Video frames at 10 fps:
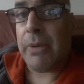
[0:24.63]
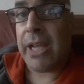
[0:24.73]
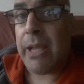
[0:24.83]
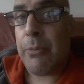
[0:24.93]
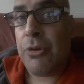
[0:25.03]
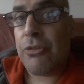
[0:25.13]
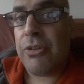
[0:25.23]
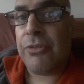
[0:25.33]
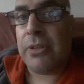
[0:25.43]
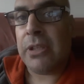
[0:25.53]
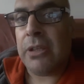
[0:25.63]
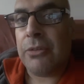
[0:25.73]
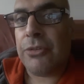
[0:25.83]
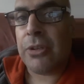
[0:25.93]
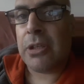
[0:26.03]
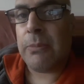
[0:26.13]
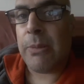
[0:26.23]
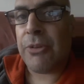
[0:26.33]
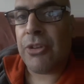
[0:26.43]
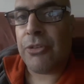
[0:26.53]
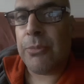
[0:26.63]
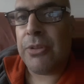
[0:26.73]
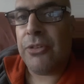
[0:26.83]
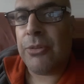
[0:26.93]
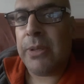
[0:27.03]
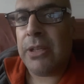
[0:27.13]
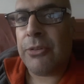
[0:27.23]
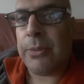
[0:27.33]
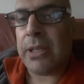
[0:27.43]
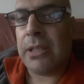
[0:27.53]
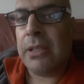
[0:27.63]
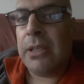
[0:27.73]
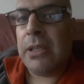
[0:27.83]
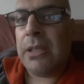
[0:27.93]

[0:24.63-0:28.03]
But I am hungry, funnily enough, so I'm going to make myself something to eat as well.